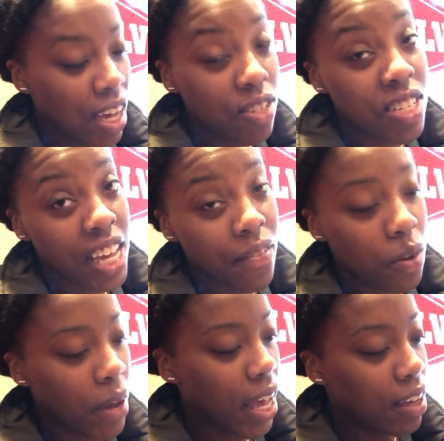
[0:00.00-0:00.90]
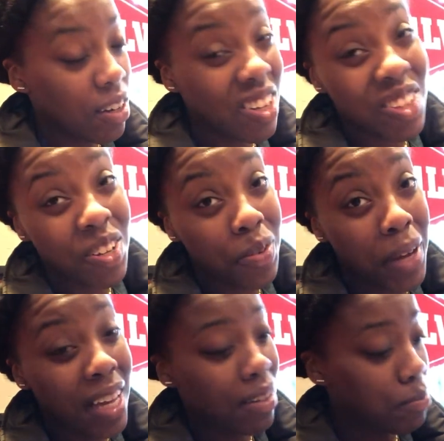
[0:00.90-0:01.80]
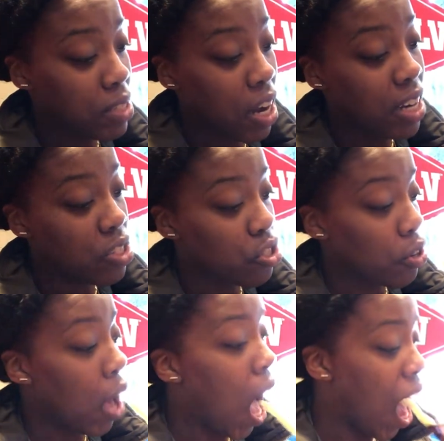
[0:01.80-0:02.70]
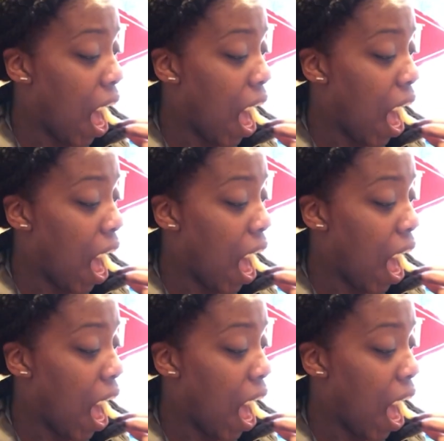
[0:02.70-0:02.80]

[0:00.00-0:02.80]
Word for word: usually give it away or throw it away. I'm sorry, it's true.